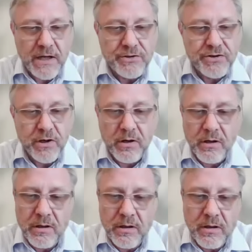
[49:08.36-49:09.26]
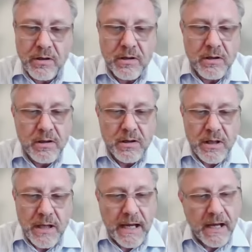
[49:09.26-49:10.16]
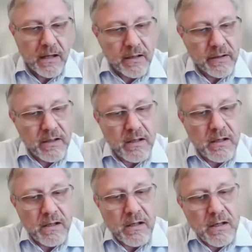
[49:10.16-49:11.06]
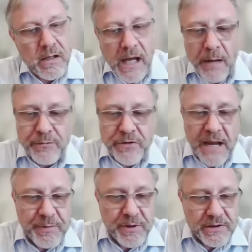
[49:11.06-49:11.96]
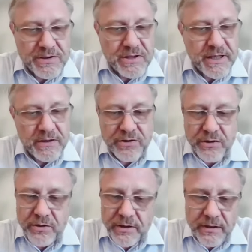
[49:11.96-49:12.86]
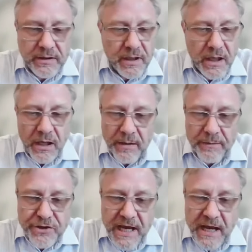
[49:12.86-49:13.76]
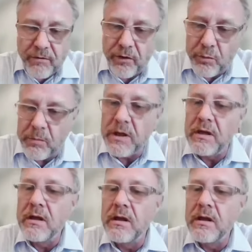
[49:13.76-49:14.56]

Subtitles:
Roger Allen. I'm typing this into the chat room.